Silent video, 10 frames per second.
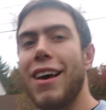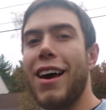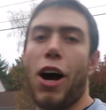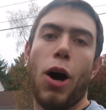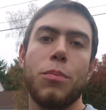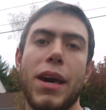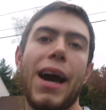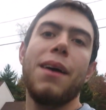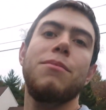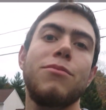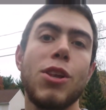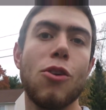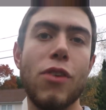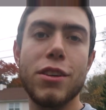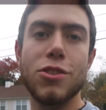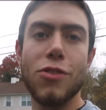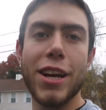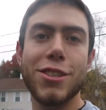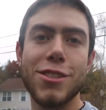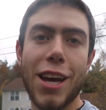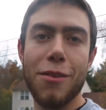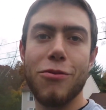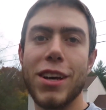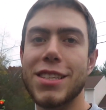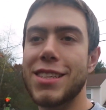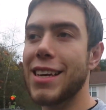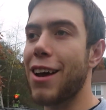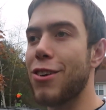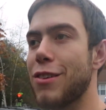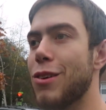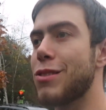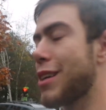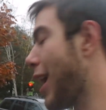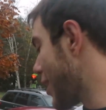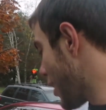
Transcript: hubcap, you know, restoration type fix thing, get rid of those god